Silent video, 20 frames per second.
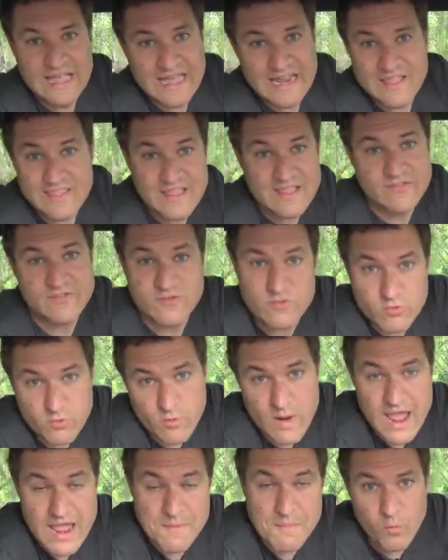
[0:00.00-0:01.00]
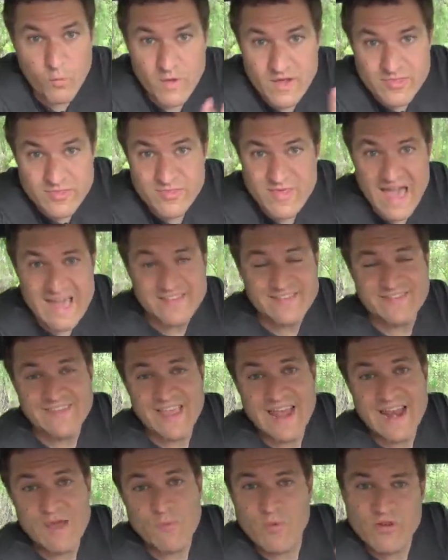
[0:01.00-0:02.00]
and I think it's great. With that
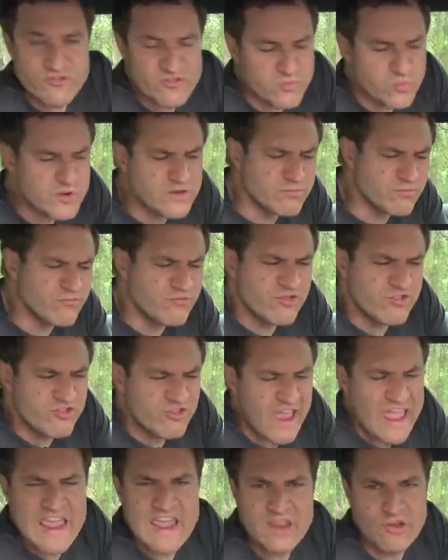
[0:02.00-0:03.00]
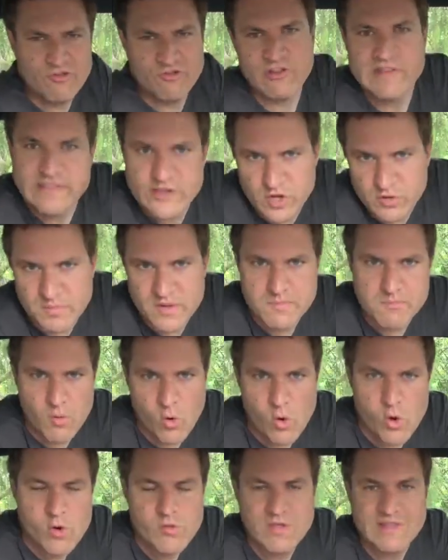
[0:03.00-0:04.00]
said, I wish it would change a little bit more.